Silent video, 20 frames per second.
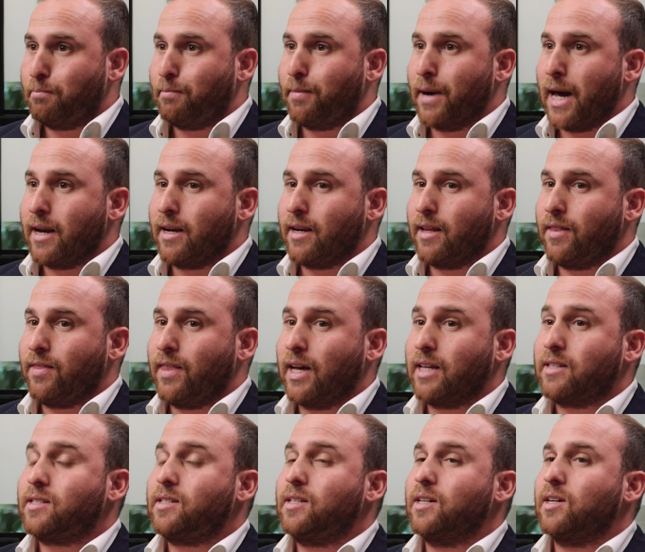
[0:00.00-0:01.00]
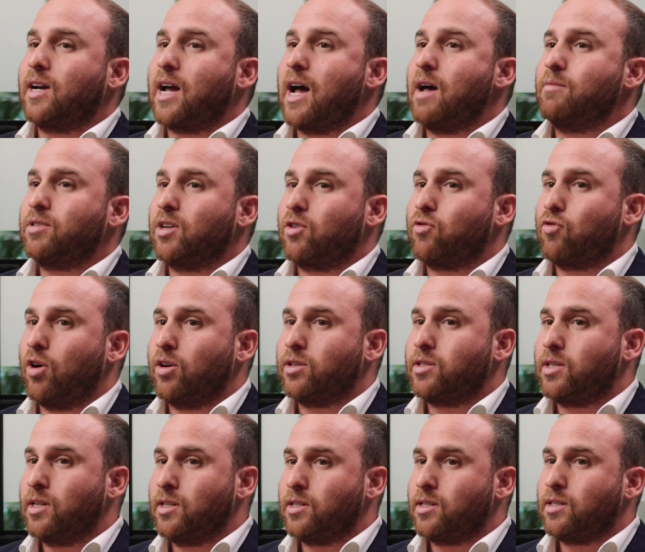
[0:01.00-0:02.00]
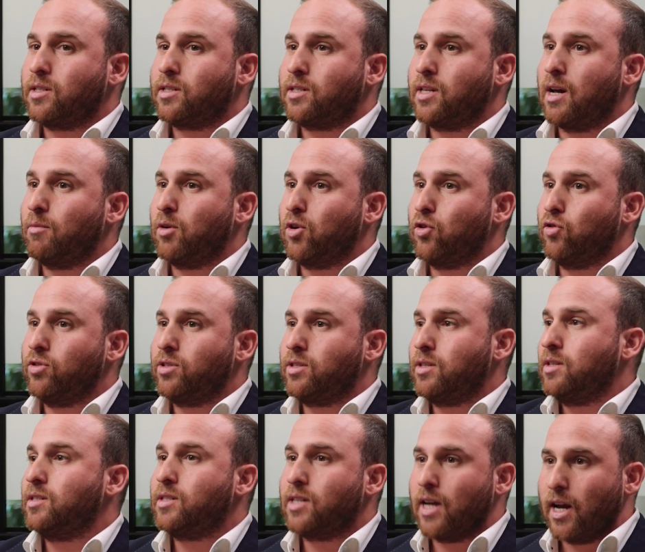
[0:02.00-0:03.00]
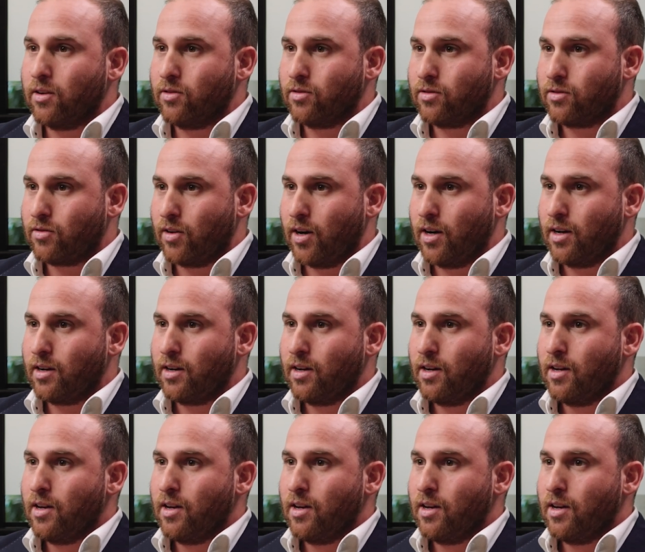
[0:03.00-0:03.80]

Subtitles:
But that still comes across as someone who's in sales, right?